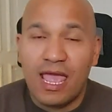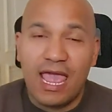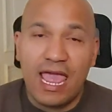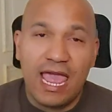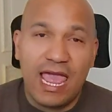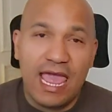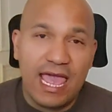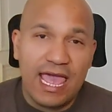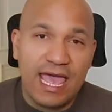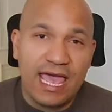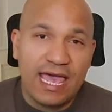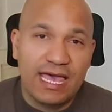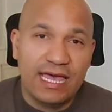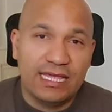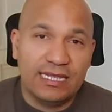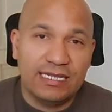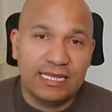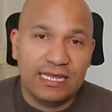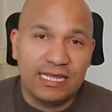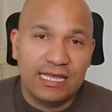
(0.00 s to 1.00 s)

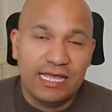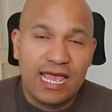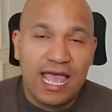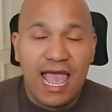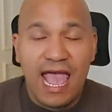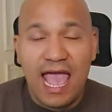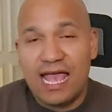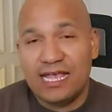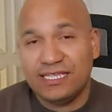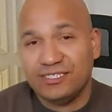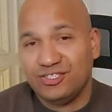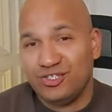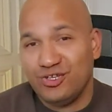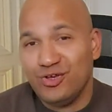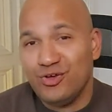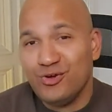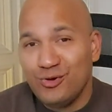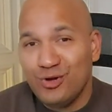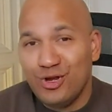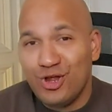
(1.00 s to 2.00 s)
And as
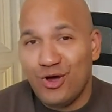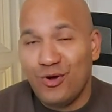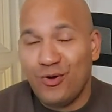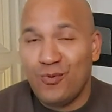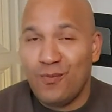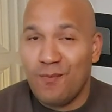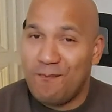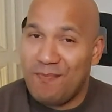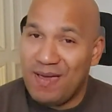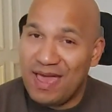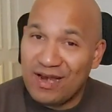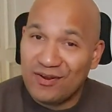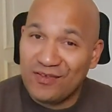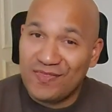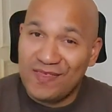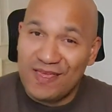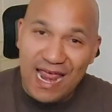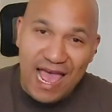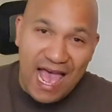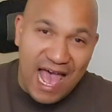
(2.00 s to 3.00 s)
you know better
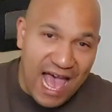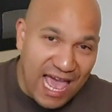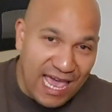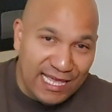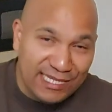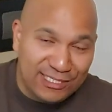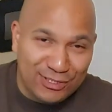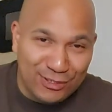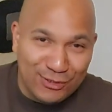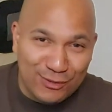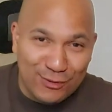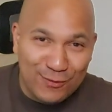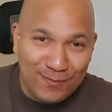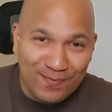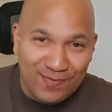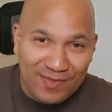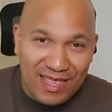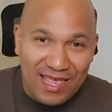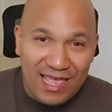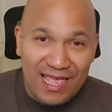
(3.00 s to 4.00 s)
than I
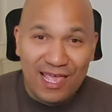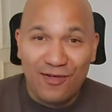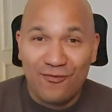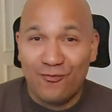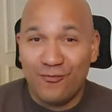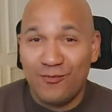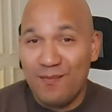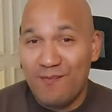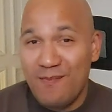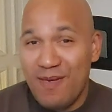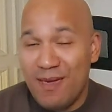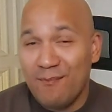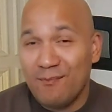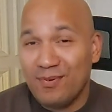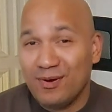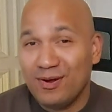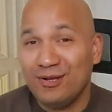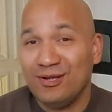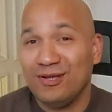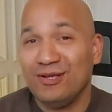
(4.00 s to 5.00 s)
do,
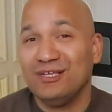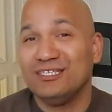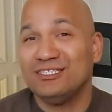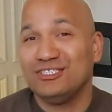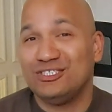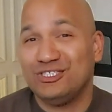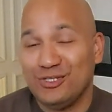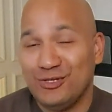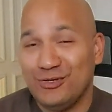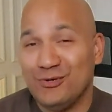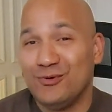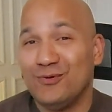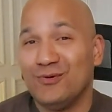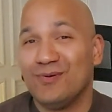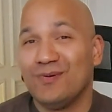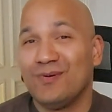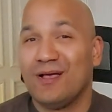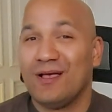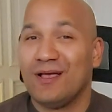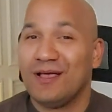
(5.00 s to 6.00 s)
remember to
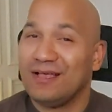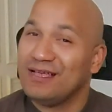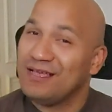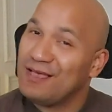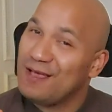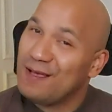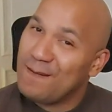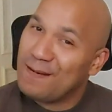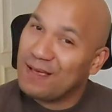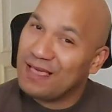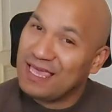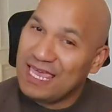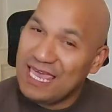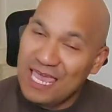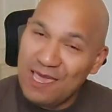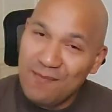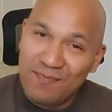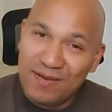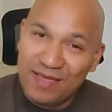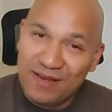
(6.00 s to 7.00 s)

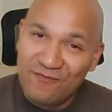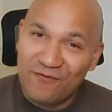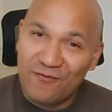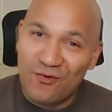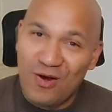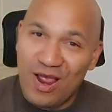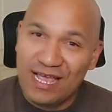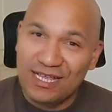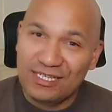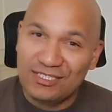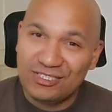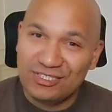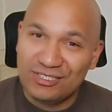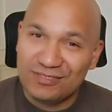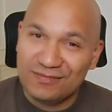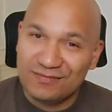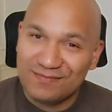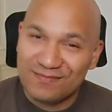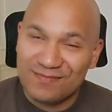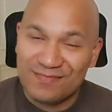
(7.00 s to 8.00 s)
keep it fresh
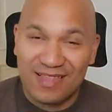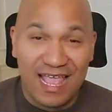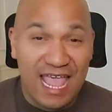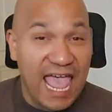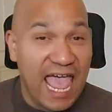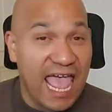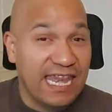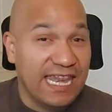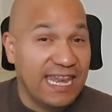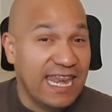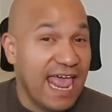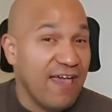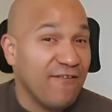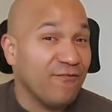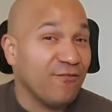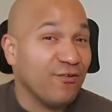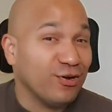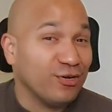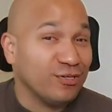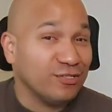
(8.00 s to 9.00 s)
and
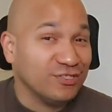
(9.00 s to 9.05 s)
never